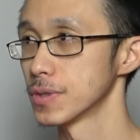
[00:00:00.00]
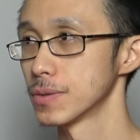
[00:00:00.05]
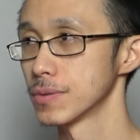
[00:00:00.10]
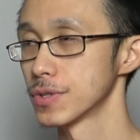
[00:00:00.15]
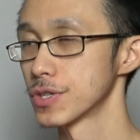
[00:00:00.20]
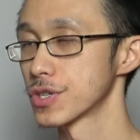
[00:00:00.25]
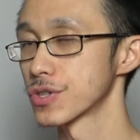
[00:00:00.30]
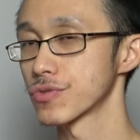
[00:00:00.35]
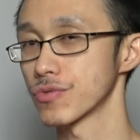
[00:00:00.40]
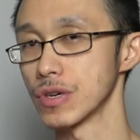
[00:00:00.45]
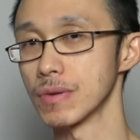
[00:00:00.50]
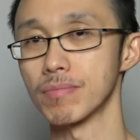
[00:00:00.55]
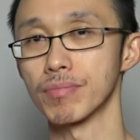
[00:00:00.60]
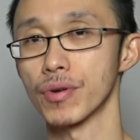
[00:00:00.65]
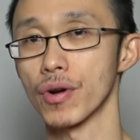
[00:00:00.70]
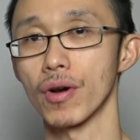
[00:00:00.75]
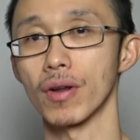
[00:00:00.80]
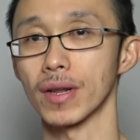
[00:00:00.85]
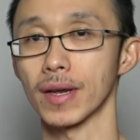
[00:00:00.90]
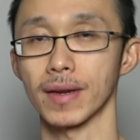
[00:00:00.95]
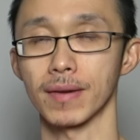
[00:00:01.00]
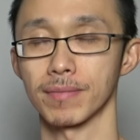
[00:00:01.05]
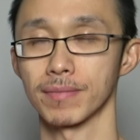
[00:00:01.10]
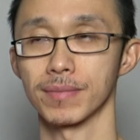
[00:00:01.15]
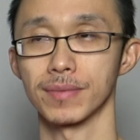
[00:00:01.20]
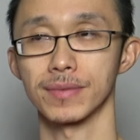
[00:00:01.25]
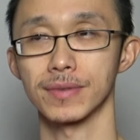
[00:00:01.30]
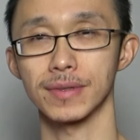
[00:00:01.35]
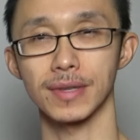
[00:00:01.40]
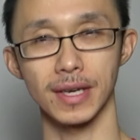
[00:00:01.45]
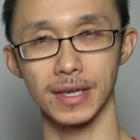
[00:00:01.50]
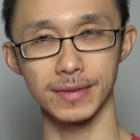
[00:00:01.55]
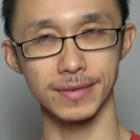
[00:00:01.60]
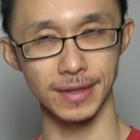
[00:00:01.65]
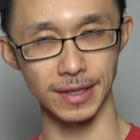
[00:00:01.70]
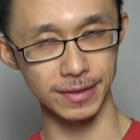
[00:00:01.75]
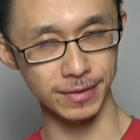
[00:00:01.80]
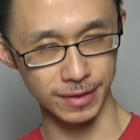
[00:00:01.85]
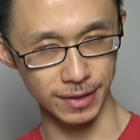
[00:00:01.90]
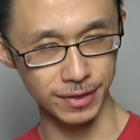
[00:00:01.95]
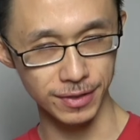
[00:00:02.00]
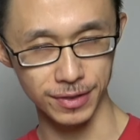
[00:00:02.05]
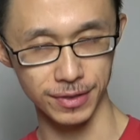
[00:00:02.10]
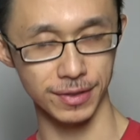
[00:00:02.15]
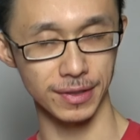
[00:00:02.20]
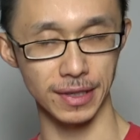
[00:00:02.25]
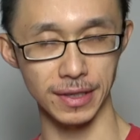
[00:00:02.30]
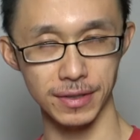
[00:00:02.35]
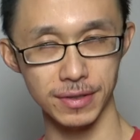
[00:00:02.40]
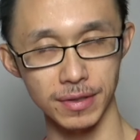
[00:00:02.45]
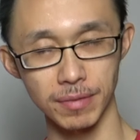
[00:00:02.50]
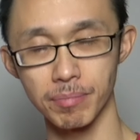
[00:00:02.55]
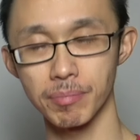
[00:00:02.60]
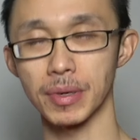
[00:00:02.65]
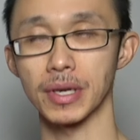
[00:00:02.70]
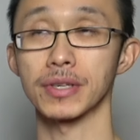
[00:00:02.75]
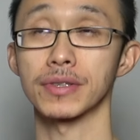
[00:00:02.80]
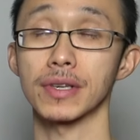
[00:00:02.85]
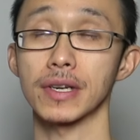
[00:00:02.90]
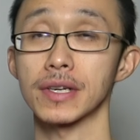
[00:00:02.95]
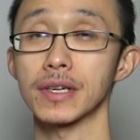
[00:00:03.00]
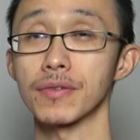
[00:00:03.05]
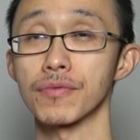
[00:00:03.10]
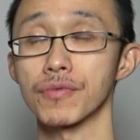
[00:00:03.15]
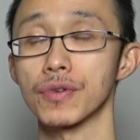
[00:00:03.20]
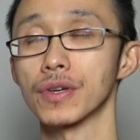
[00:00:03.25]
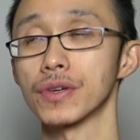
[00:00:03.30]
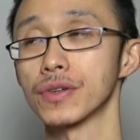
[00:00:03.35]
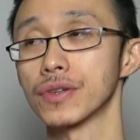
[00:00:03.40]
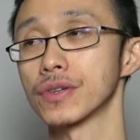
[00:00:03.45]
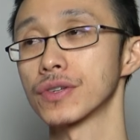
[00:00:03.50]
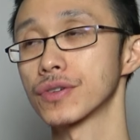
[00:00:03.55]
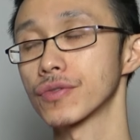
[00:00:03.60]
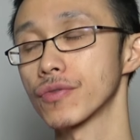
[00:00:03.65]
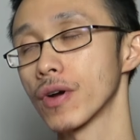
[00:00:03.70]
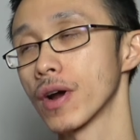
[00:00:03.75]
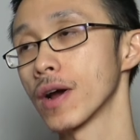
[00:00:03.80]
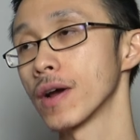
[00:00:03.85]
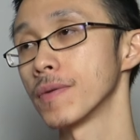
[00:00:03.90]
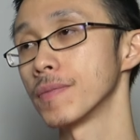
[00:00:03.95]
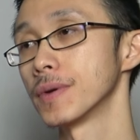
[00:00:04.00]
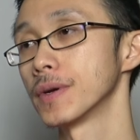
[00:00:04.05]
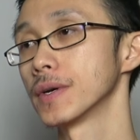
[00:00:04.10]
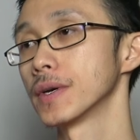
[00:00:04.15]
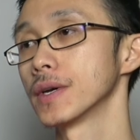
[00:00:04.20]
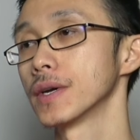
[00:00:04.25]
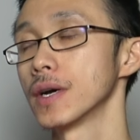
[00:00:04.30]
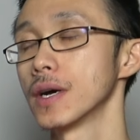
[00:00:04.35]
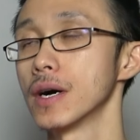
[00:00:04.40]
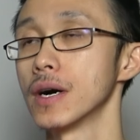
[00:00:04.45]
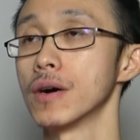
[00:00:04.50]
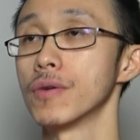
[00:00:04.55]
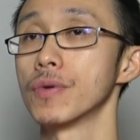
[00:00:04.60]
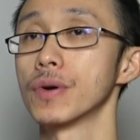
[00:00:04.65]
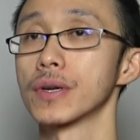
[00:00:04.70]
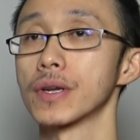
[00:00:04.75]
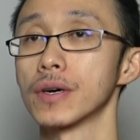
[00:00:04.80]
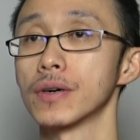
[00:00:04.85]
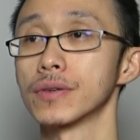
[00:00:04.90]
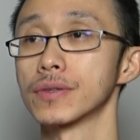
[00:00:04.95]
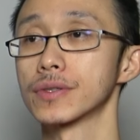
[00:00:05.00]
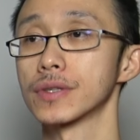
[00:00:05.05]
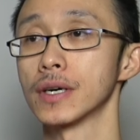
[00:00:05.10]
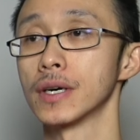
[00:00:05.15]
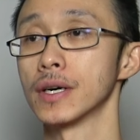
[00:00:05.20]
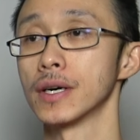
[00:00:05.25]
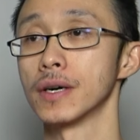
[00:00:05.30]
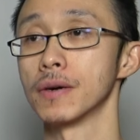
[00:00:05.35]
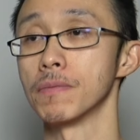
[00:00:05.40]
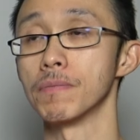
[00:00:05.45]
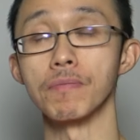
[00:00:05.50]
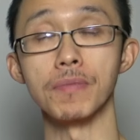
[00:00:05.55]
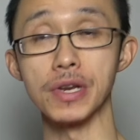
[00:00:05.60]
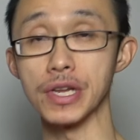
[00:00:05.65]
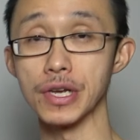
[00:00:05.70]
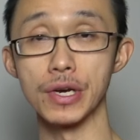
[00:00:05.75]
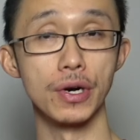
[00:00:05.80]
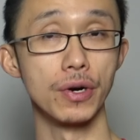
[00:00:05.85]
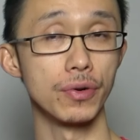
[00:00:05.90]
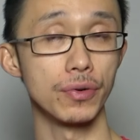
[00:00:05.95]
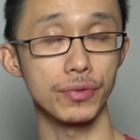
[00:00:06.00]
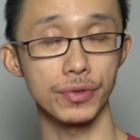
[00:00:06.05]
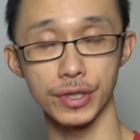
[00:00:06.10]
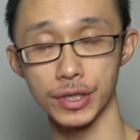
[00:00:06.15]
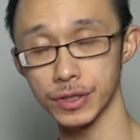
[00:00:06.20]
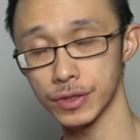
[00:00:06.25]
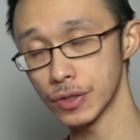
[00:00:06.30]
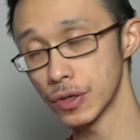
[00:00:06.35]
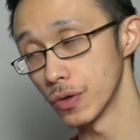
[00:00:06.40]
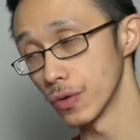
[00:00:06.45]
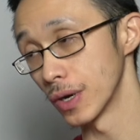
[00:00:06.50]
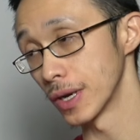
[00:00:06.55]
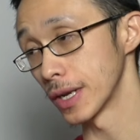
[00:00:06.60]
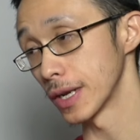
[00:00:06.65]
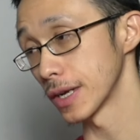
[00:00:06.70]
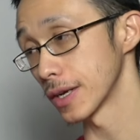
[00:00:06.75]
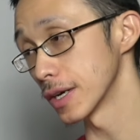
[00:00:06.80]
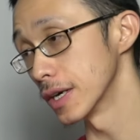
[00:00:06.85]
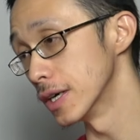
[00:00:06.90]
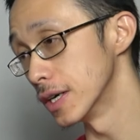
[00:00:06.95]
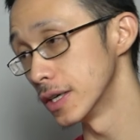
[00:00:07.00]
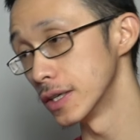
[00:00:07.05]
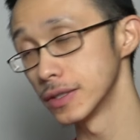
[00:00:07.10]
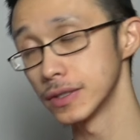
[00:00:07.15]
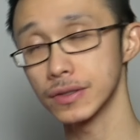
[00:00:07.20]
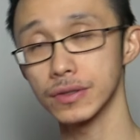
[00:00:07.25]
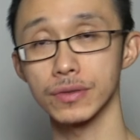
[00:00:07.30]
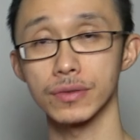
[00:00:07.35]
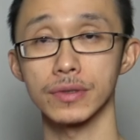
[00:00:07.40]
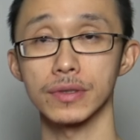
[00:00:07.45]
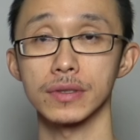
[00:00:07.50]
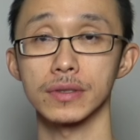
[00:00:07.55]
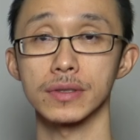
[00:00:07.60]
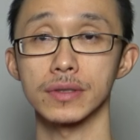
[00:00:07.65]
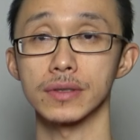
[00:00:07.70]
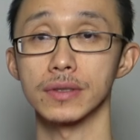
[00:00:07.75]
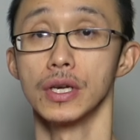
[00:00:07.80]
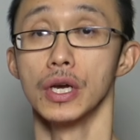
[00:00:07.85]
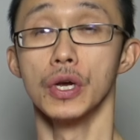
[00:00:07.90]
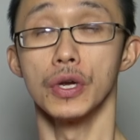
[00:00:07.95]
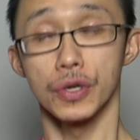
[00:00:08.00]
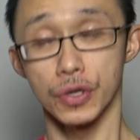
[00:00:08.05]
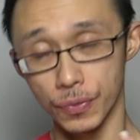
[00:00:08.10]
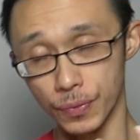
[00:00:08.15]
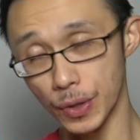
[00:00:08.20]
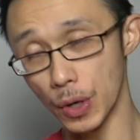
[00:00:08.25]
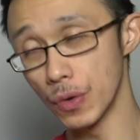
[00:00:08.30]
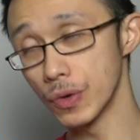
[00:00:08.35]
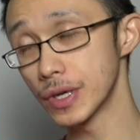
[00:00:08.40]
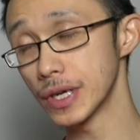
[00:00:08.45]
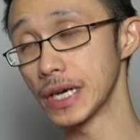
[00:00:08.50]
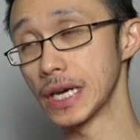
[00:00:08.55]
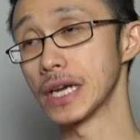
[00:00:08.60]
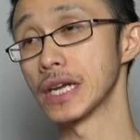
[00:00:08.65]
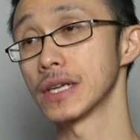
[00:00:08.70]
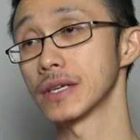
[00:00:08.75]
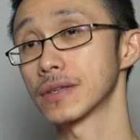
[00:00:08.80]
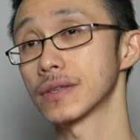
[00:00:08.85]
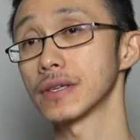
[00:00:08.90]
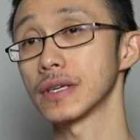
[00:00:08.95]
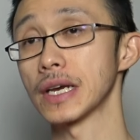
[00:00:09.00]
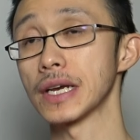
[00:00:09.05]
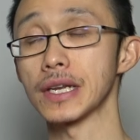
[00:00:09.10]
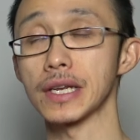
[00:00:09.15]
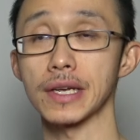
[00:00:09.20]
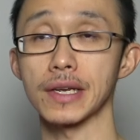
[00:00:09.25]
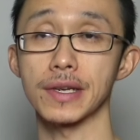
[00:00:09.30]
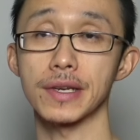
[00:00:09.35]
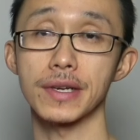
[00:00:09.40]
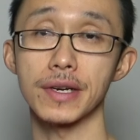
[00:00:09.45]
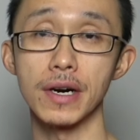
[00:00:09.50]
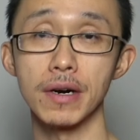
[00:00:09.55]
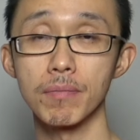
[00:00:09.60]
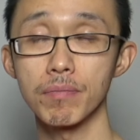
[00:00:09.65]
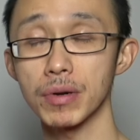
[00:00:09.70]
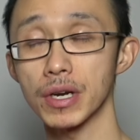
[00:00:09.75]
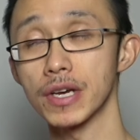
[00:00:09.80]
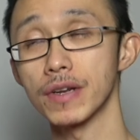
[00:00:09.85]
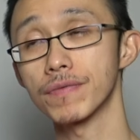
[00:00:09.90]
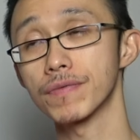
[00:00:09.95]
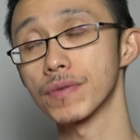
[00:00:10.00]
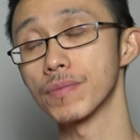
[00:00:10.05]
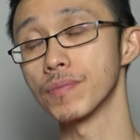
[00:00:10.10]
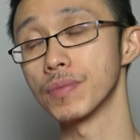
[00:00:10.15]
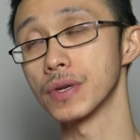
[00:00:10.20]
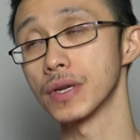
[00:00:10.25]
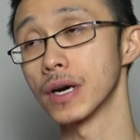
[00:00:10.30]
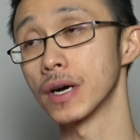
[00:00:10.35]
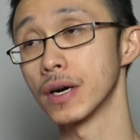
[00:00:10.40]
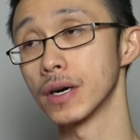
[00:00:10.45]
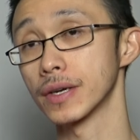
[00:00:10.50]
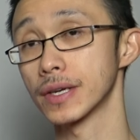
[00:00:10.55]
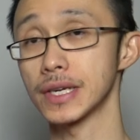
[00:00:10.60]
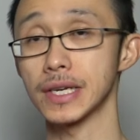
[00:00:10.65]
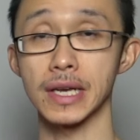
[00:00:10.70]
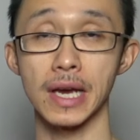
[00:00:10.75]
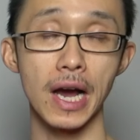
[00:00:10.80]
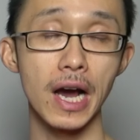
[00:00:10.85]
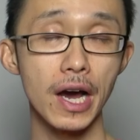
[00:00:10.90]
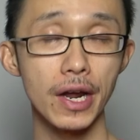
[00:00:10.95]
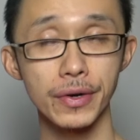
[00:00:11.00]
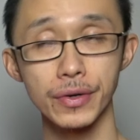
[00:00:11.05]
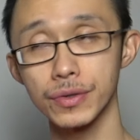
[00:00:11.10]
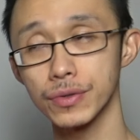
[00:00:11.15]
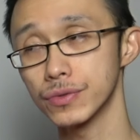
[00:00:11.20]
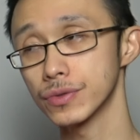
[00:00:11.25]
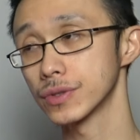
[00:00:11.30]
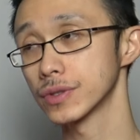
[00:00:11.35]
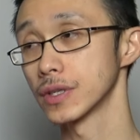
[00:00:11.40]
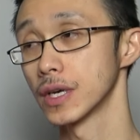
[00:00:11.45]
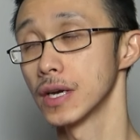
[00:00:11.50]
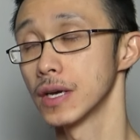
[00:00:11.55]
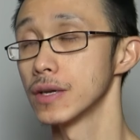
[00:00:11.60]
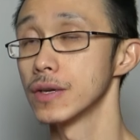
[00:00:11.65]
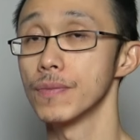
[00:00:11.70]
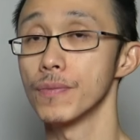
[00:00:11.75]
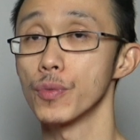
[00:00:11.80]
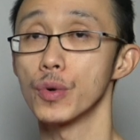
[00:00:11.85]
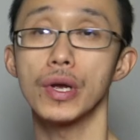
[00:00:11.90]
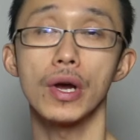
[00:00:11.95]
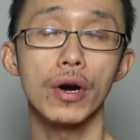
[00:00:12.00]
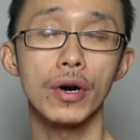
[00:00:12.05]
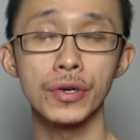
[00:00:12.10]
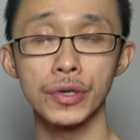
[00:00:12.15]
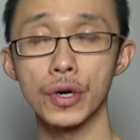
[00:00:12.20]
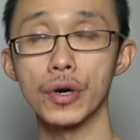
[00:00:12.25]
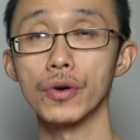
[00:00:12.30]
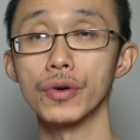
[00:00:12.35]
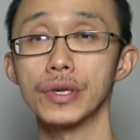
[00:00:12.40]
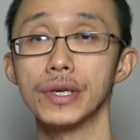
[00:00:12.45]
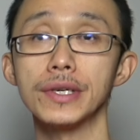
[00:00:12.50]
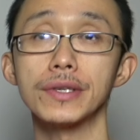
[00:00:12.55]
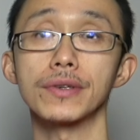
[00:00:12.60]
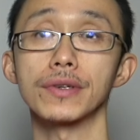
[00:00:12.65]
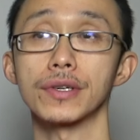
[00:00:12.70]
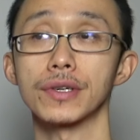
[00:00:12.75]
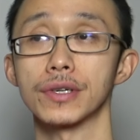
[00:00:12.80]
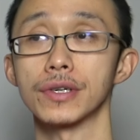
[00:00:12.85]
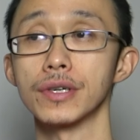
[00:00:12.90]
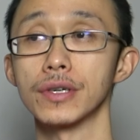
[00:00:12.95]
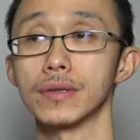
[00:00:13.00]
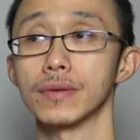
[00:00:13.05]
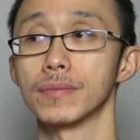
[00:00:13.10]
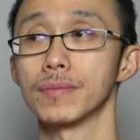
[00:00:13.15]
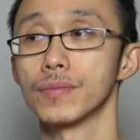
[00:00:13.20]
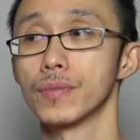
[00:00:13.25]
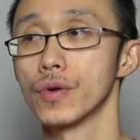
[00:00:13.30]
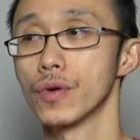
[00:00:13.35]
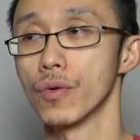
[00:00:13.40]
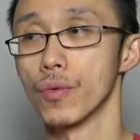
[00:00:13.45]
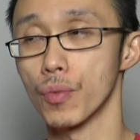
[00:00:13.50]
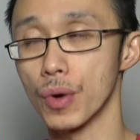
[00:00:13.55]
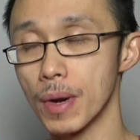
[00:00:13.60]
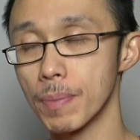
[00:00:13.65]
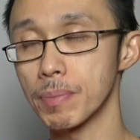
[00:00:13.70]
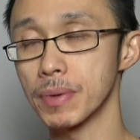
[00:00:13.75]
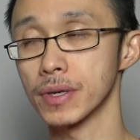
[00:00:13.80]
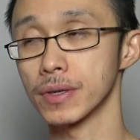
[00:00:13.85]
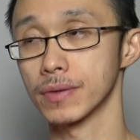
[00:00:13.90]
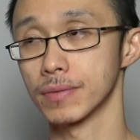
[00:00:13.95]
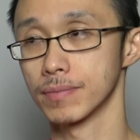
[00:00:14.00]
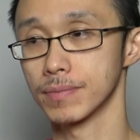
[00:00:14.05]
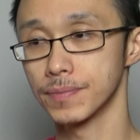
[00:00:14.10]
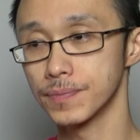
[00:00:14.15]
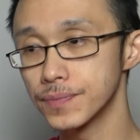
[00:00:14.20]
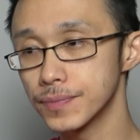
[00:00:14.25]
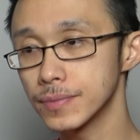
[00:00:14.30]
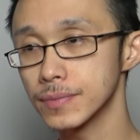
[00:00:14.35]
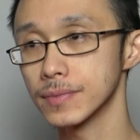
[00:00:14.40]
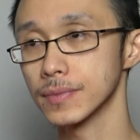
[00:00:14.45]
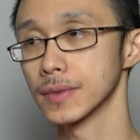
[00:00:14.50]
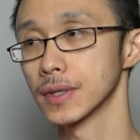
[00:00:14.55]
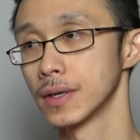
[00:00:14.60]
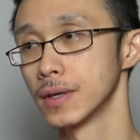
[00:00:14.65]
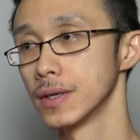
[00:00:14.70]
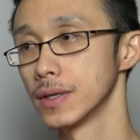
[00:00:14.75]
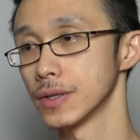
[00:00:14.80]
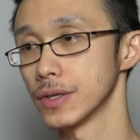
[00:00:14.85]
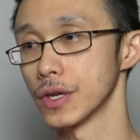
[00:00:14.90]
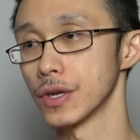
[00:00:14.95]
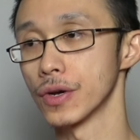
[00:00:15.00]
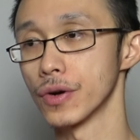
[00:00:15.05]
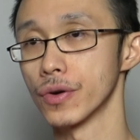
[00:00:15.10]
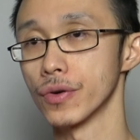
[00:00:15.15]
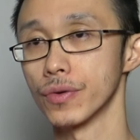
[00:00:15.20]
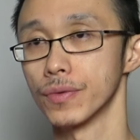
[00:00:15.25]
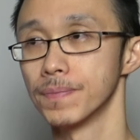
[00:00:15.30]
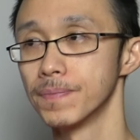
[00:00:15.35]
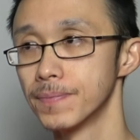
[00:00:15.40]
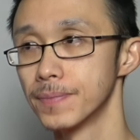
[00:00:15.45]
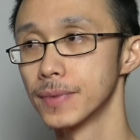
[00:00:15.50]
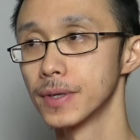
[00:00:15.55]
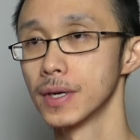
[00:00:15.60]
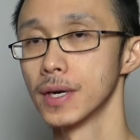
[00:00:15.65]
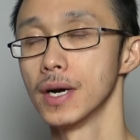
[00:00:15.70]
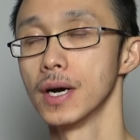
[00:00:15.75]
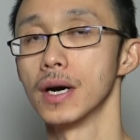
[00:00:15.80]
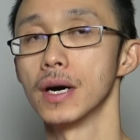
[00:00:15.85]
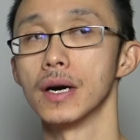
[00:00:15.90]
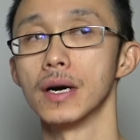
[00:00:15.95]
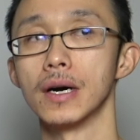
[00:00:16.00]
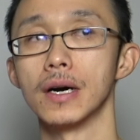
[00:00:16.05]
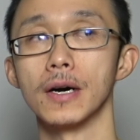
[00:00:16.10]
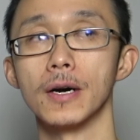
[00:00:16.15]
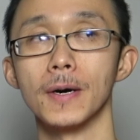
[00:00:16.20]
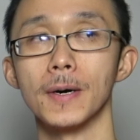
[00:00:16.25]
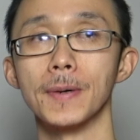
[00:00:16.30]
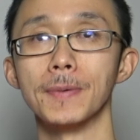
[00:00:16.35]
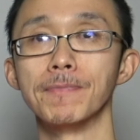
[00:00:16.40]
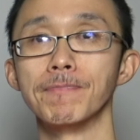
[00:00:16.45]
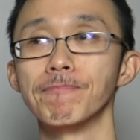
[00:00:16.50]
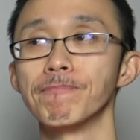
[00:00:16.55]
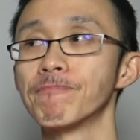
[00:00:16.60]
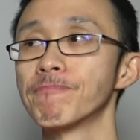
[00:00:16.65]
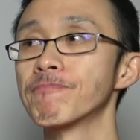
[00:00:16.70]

street brawling that, that that's that's the best i can really describe uh, what else um, neo doesn't hold any guns or doesn't you don't get any see any gunplay from uh, keanu's we all know he's a good weapon you know um,